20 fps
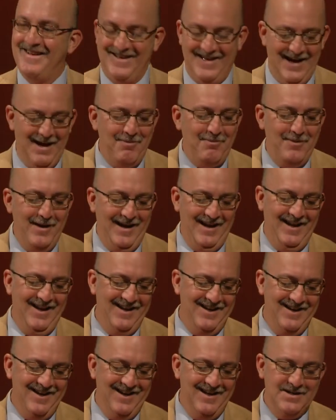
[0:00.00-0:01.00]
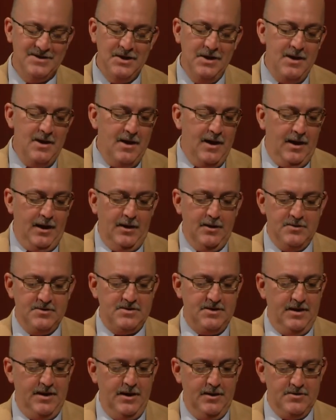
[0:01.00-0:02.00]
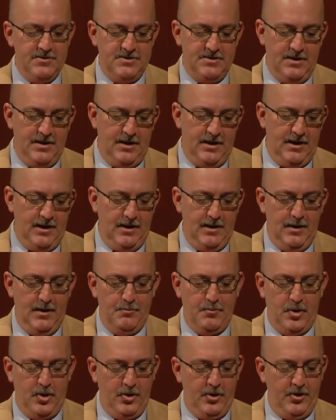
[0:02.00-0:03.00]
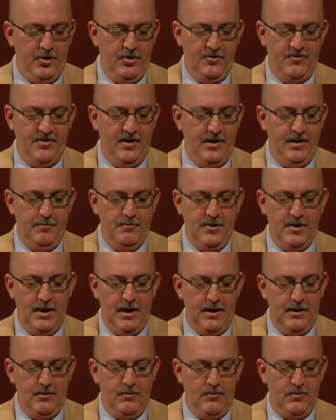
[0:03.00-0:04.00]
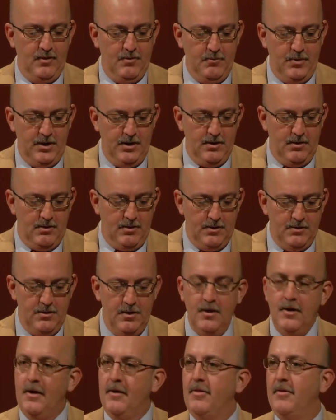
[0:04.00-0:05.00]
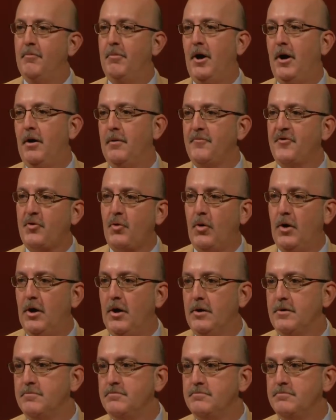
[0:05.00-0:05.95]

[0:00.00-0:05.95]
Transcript: I bet it does. Here's a part of your team that I don't want to be on, the bomb squad.